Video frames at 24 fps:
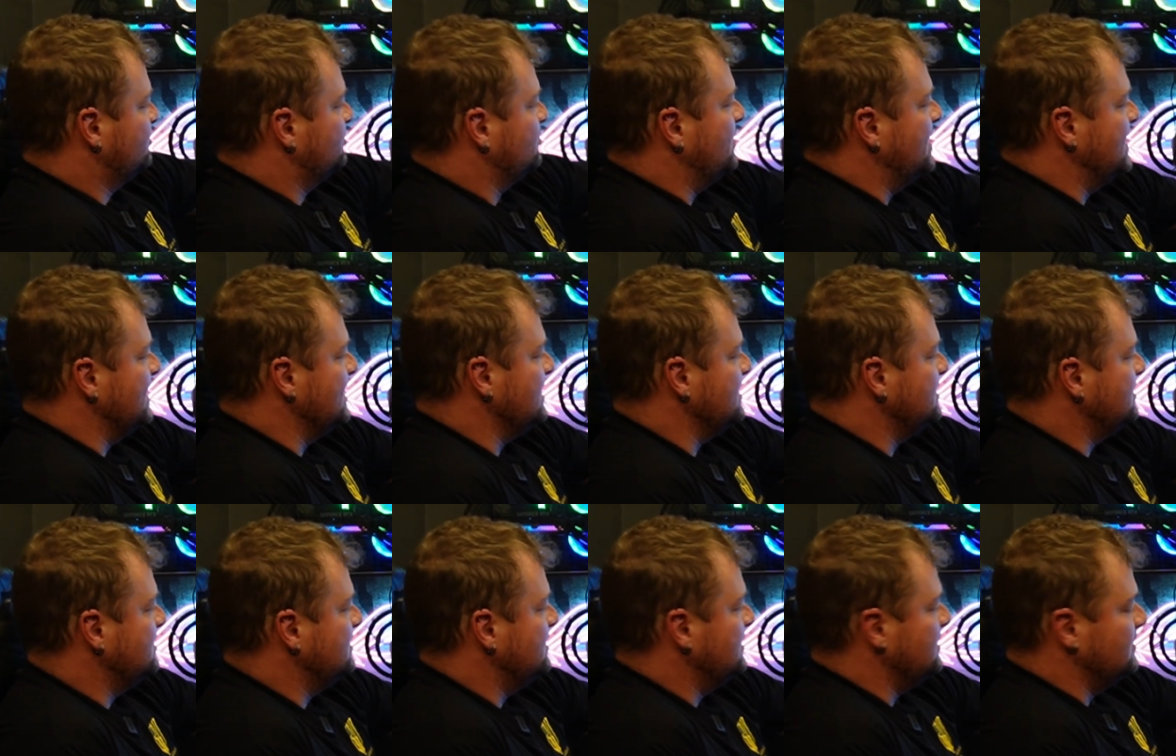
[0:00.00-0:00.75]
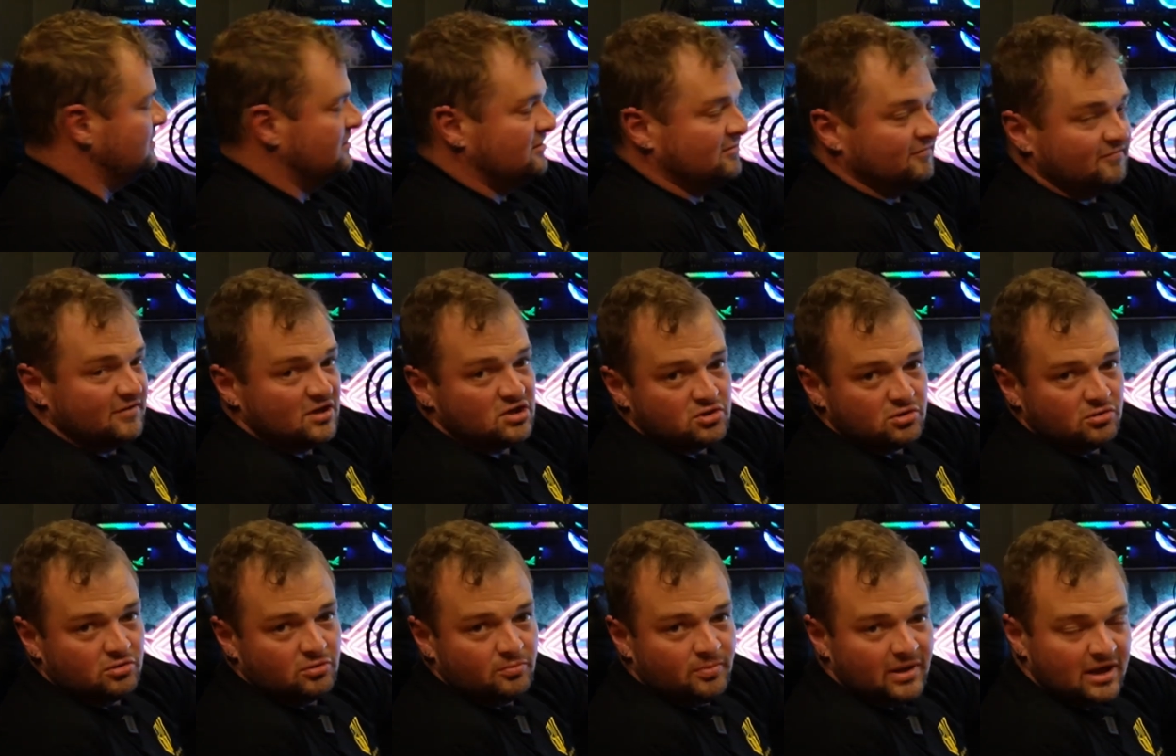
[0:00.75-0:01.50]
20
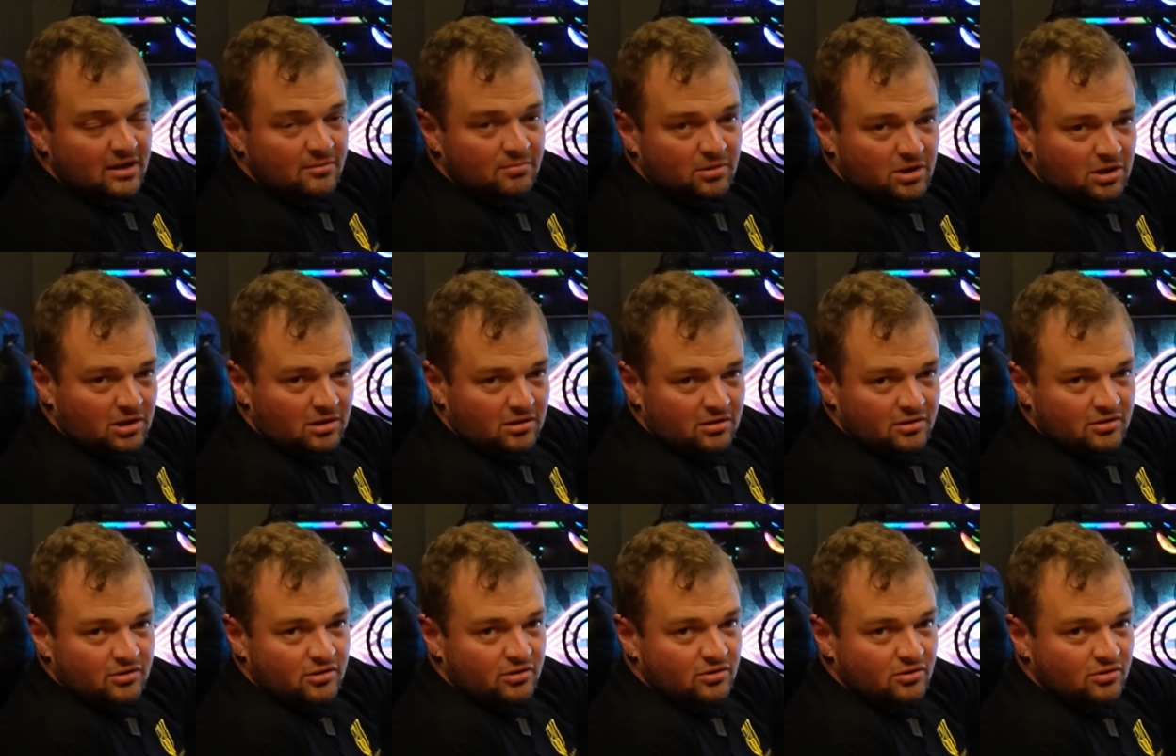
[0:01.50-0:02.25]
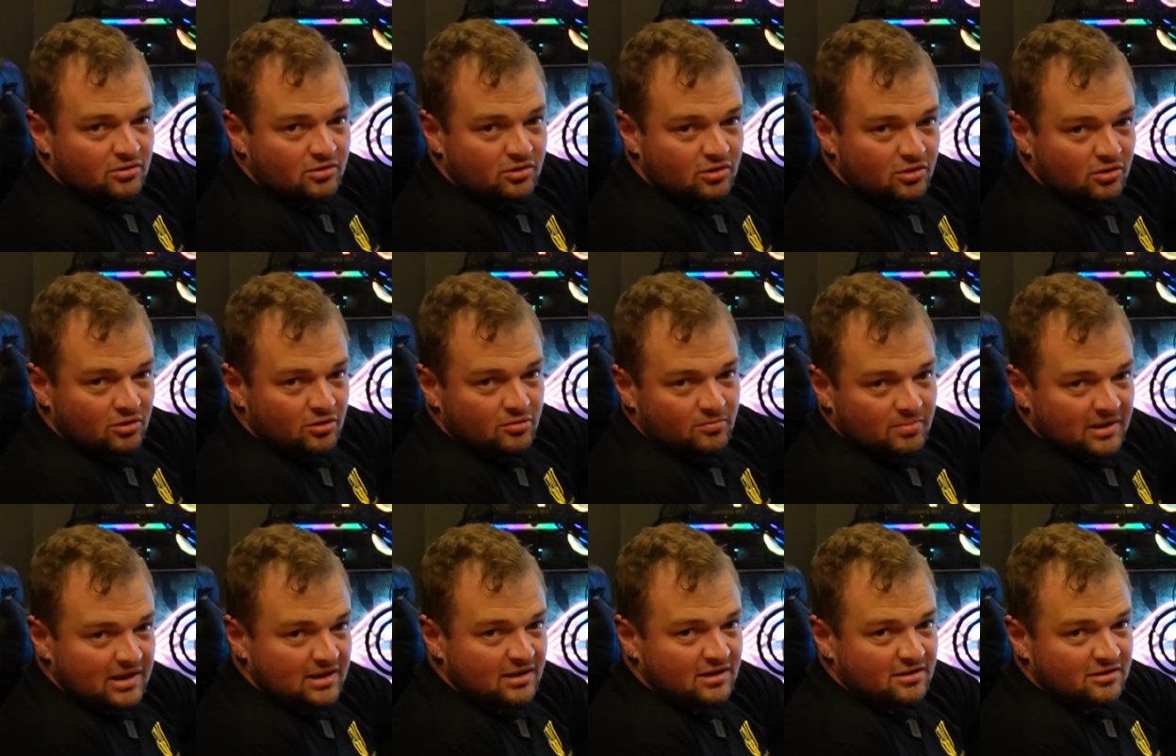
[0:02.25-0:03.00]
individual people who could
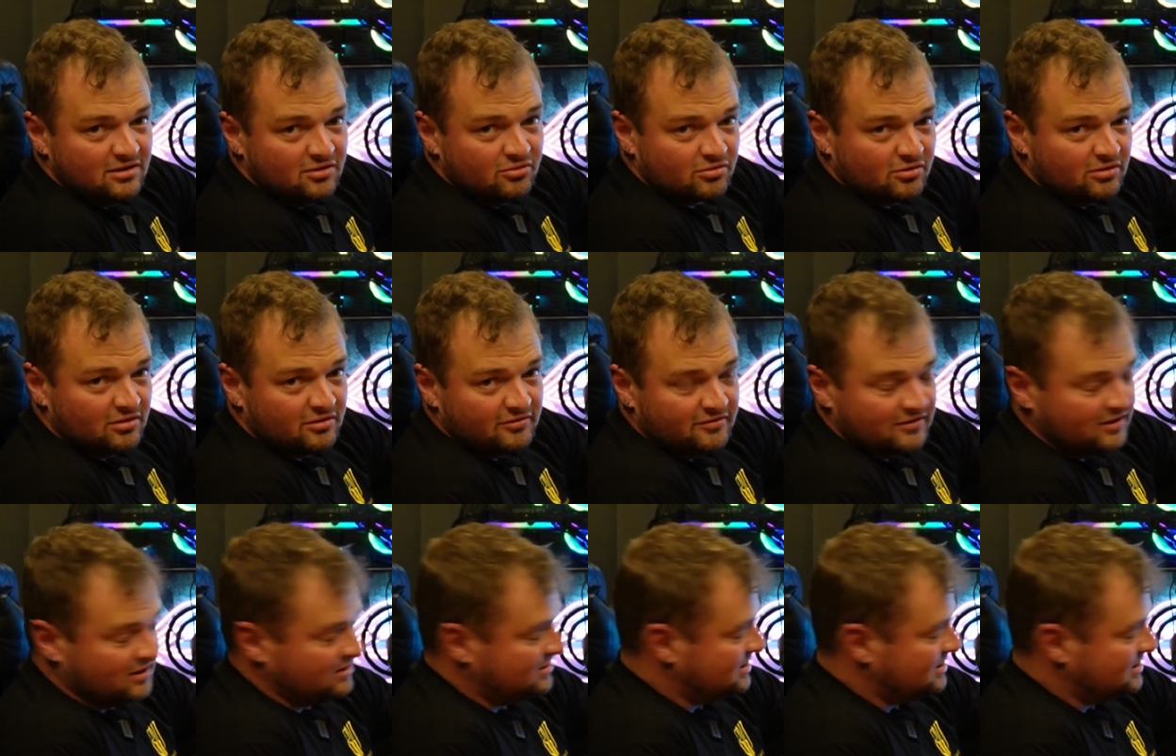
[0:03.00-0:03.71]
be in the draw for the